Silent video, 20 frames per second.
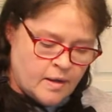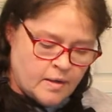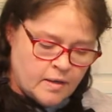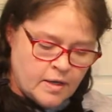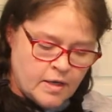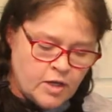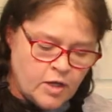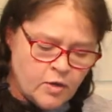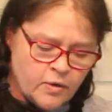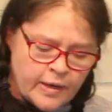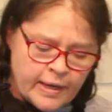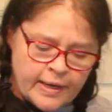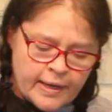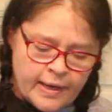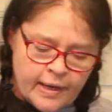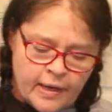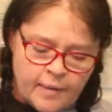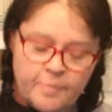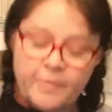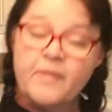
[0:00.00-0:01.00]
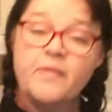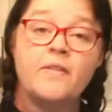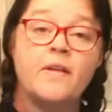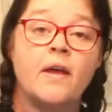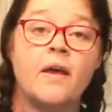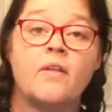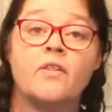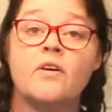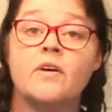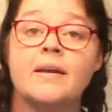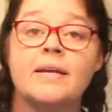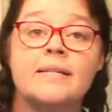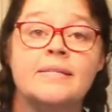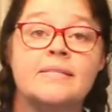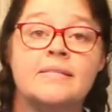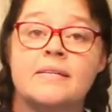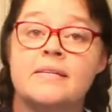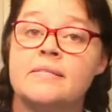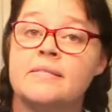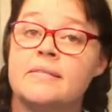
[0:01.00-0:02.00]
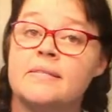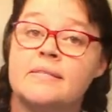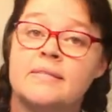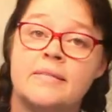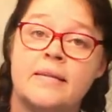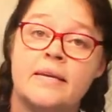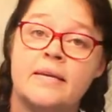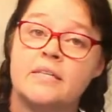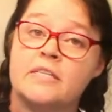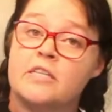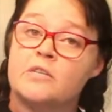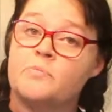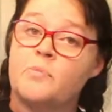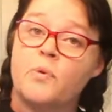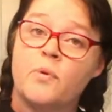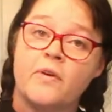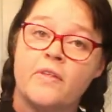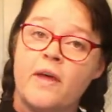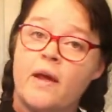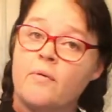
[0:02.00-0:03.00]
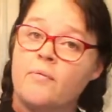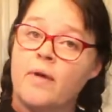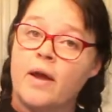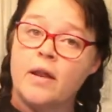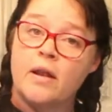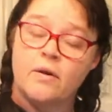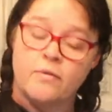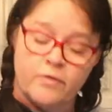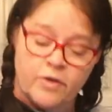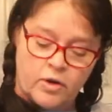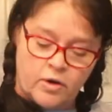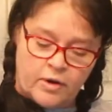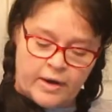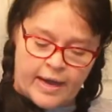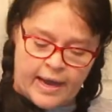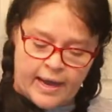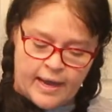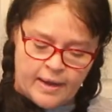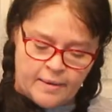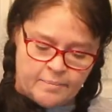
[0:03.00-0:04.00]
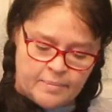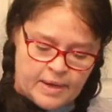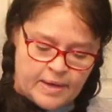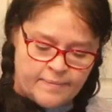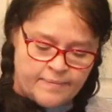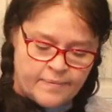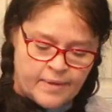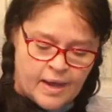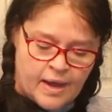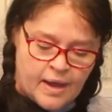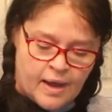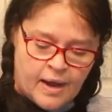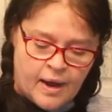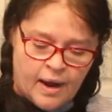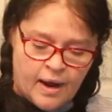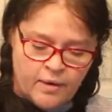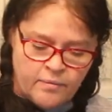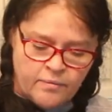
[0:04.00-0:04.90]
and you can keep it the other consistency and just pour that right over your cake, but I